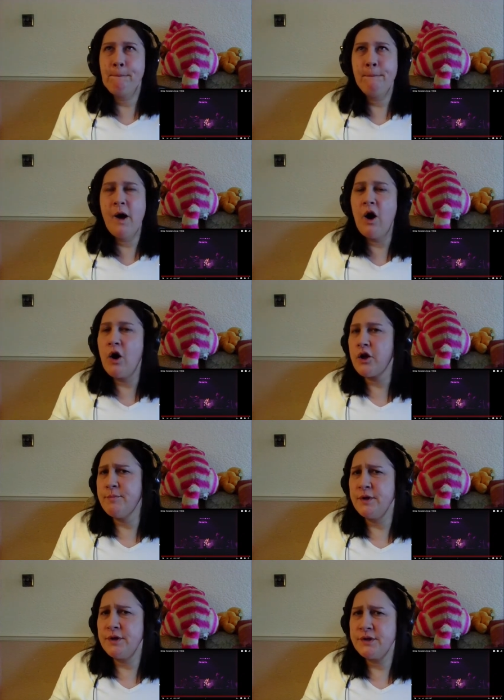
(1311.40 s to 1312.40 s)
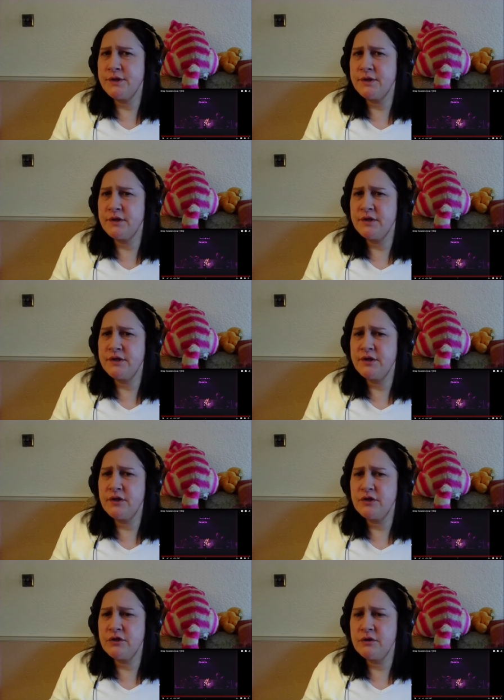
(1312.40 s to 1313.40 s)
arguments as
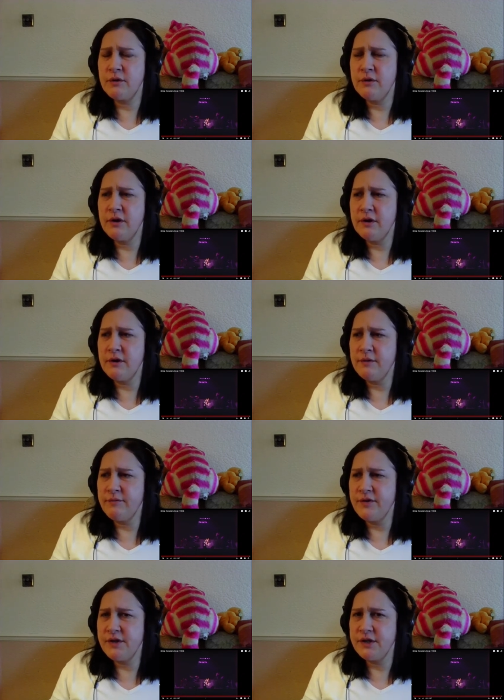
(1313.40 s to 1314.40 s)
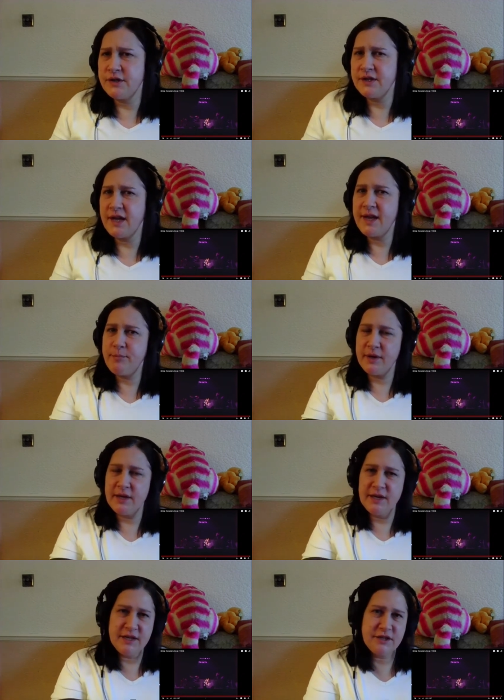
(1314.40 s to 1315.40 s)
such. Um, this isn't a
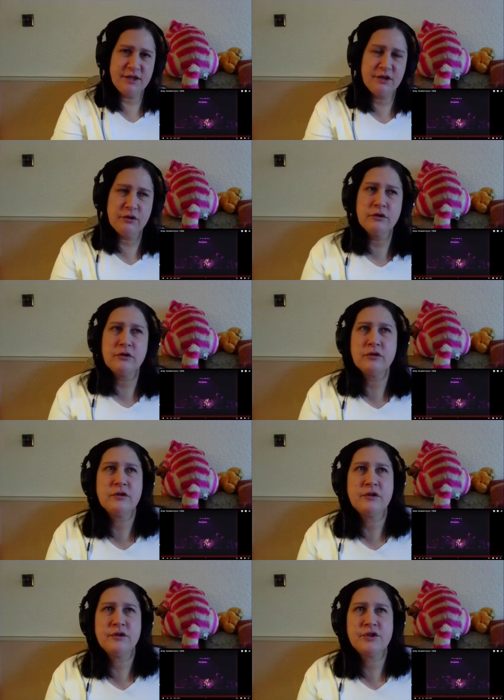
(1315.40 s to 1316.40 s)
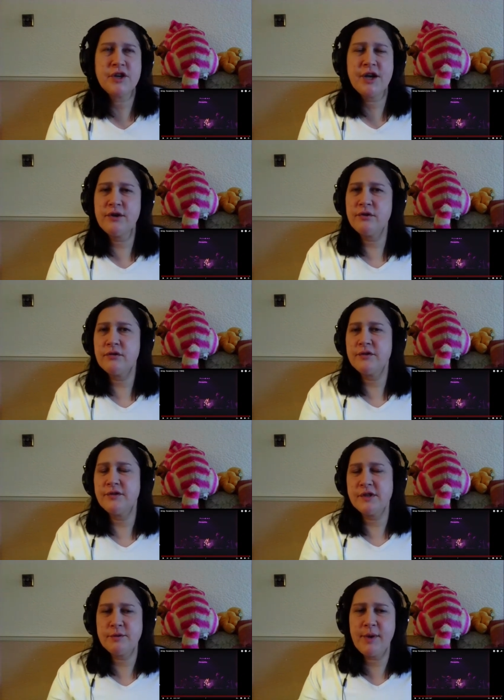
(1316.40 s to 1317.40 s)
political channel. This
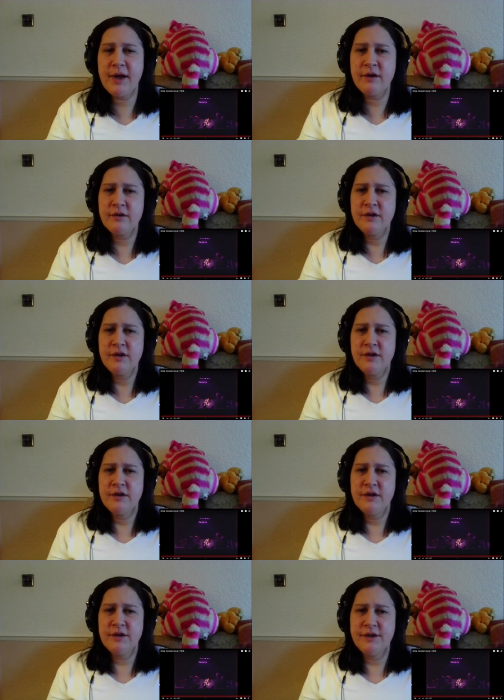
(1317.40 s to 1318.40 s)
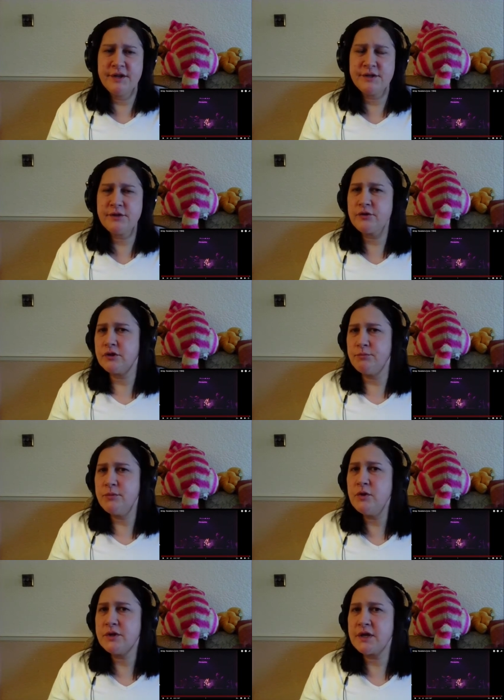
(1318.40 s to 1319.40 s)
is about uh, songs and
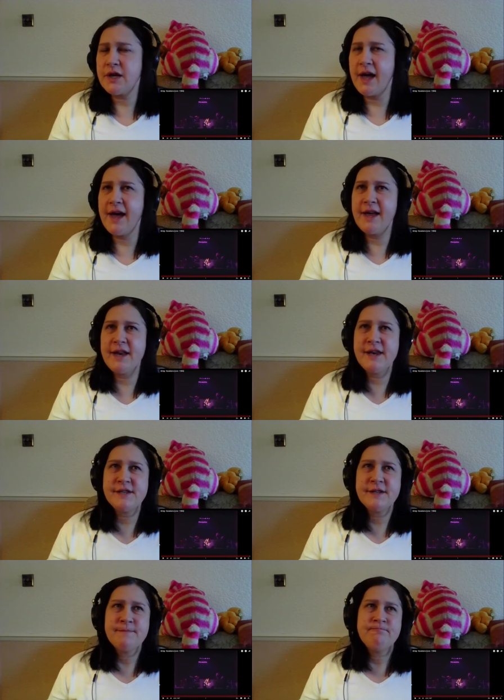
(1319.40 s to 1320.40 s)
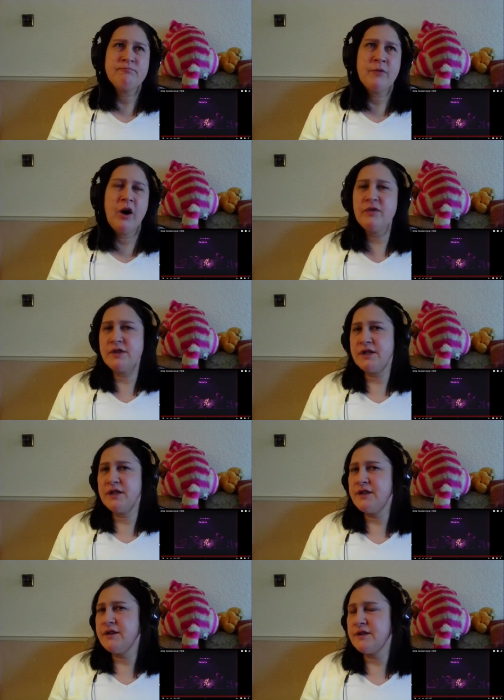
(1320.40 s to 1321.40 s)
music, and
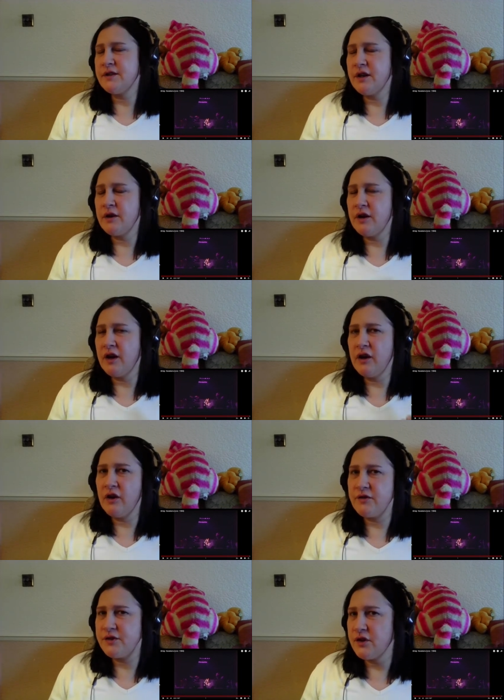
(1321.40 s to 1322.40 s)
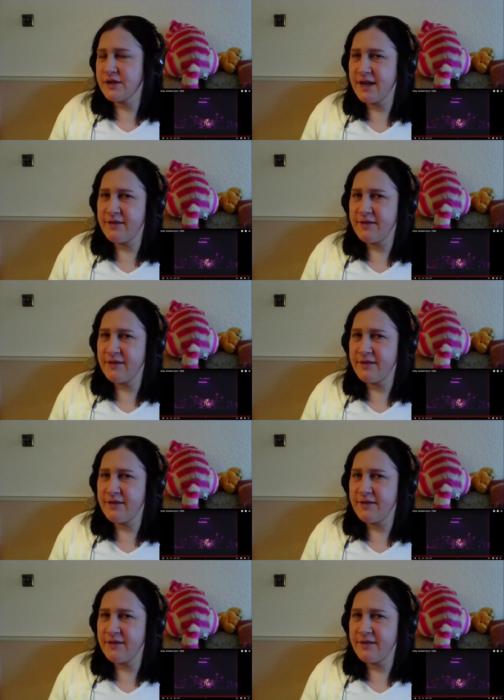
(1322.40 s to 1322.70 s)
obviously, a lot of songs have